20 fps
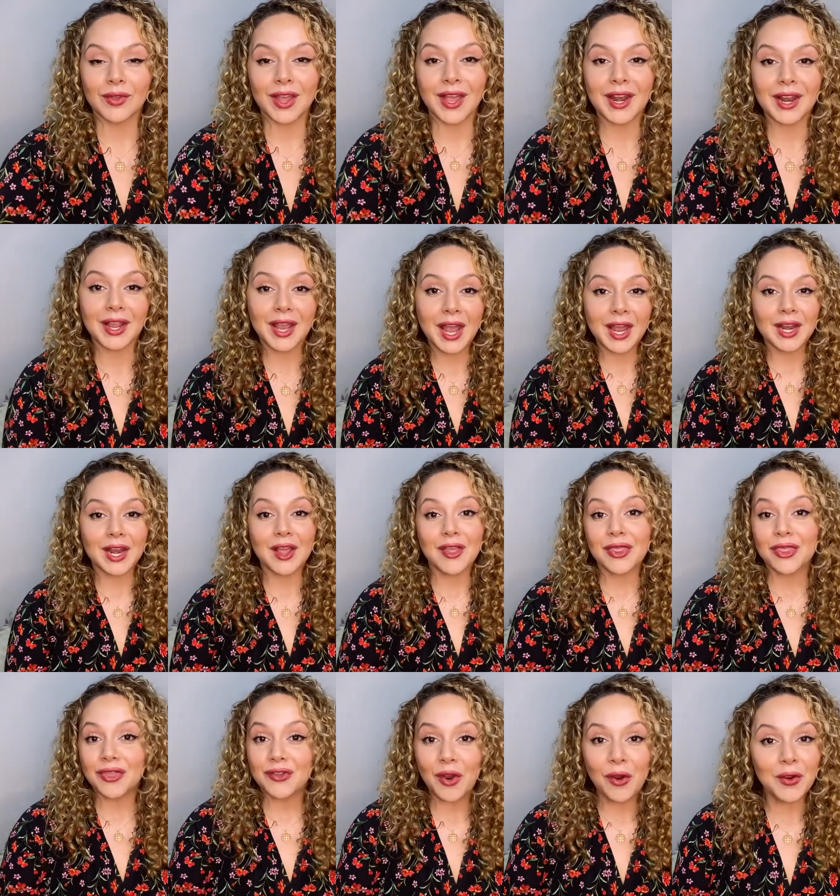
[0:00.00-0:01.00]
And again,
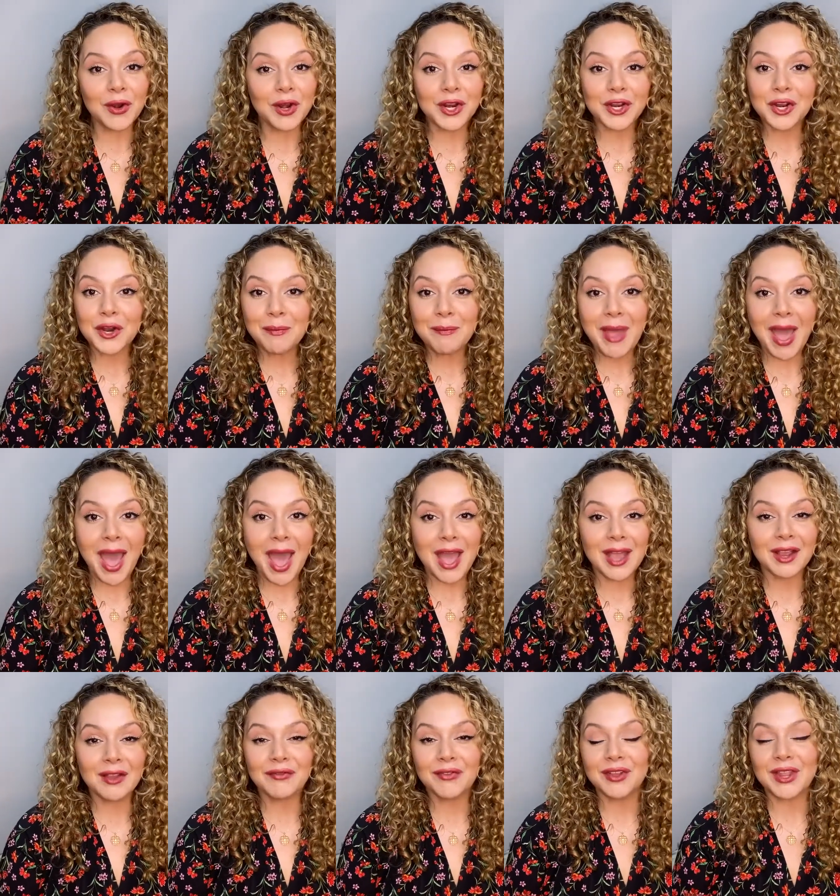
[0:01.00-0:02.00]
throw it in your
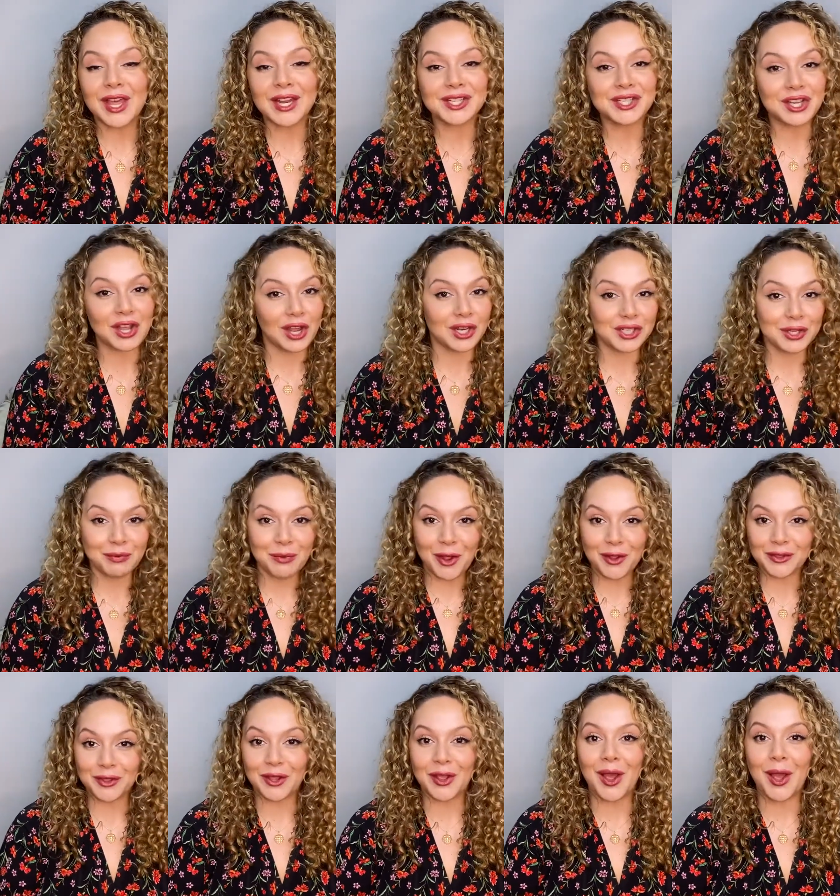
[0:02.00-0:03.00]
bag for that touch up
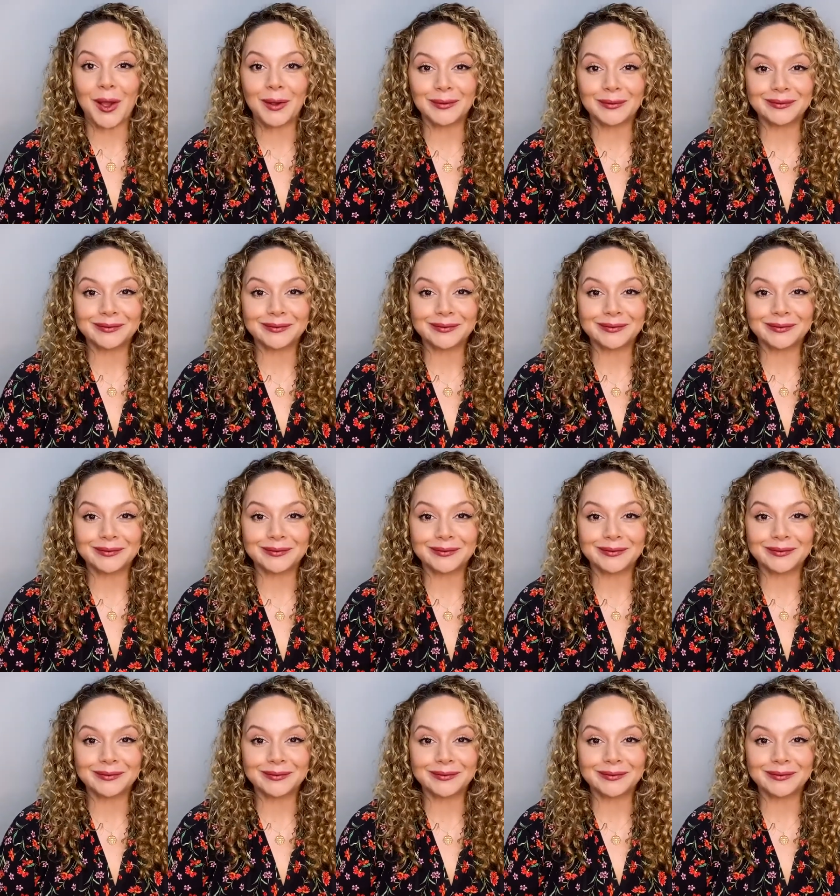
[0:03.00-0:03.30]
on the go.